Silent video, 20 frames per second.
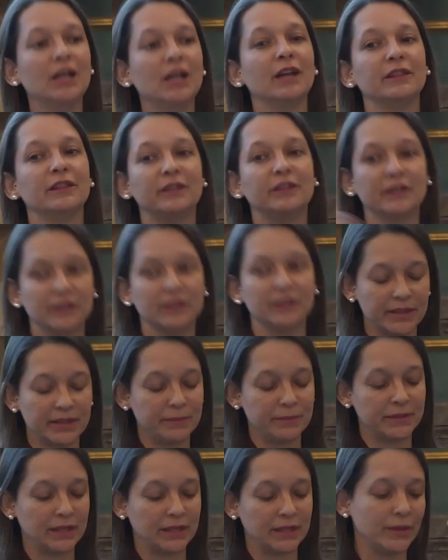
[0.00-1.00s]
the
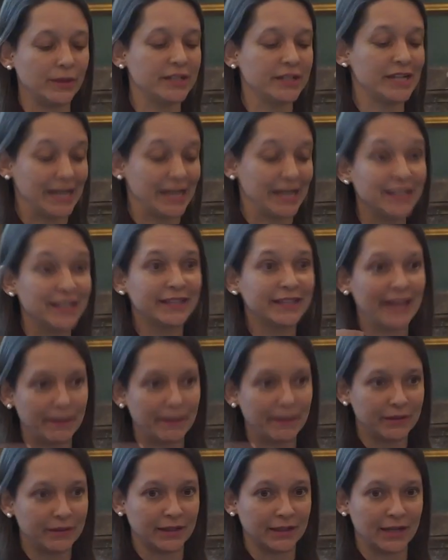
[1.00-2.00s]
subsequent
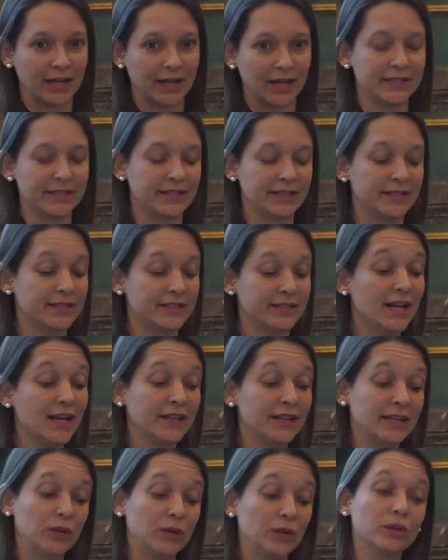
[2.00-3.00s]
in-depth analysis
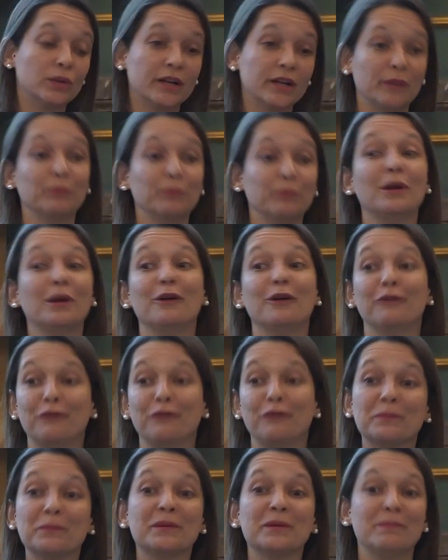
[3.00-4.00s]
that will come
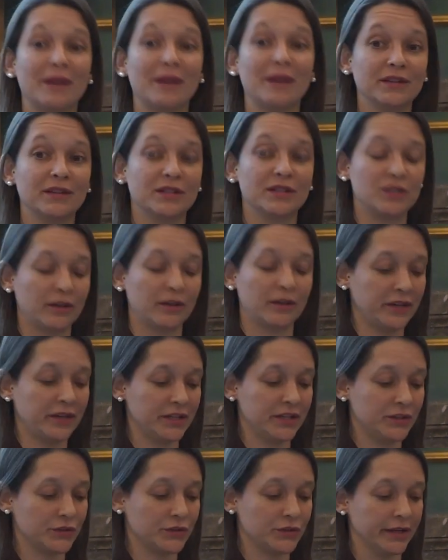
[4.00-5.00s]
from the methods of
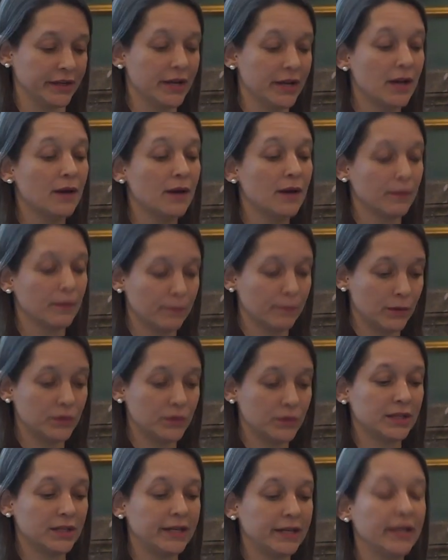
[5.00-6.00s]
history,
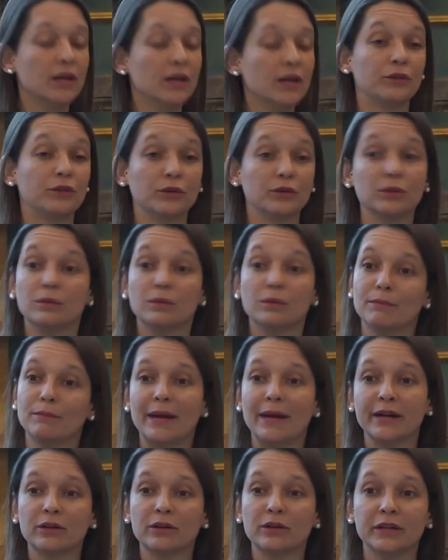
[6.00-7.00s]
mostly through
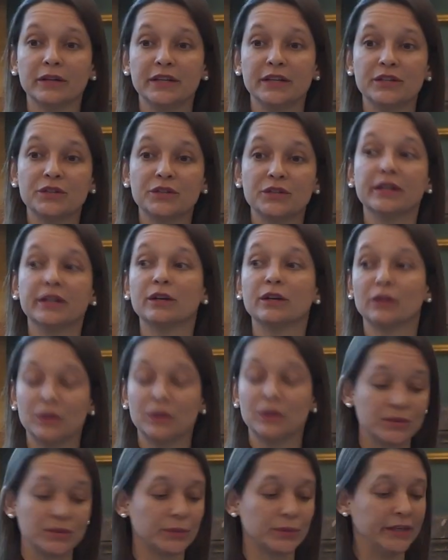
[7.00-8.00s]
microhistory,
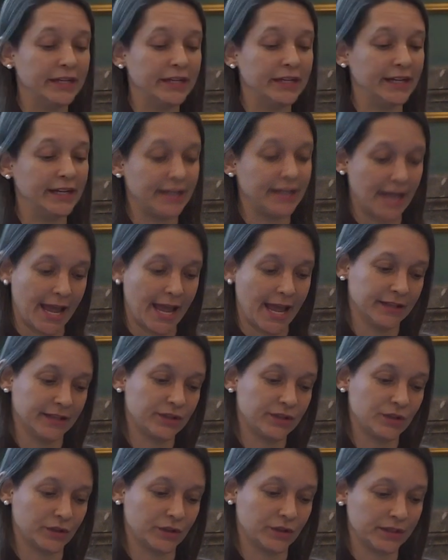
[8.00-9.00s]
close reading, and
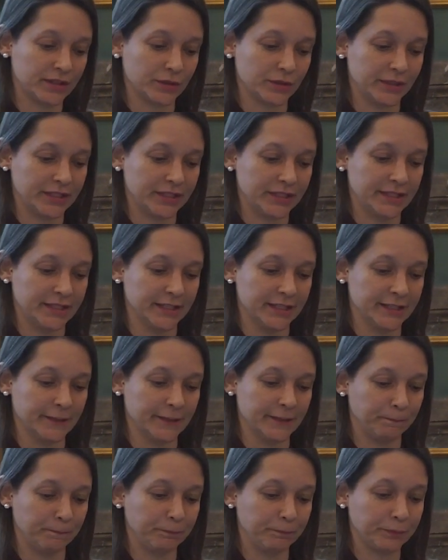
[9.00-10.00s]
source criticism.